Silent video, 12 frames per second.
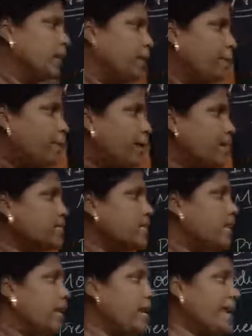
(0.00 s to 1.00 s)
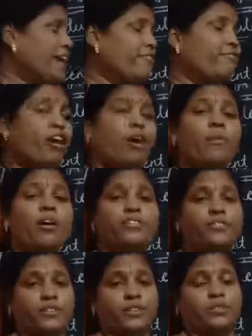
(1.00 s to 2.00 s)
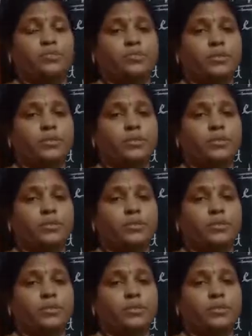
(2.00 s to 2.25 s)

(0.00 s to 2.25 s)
Plus ing form of verb.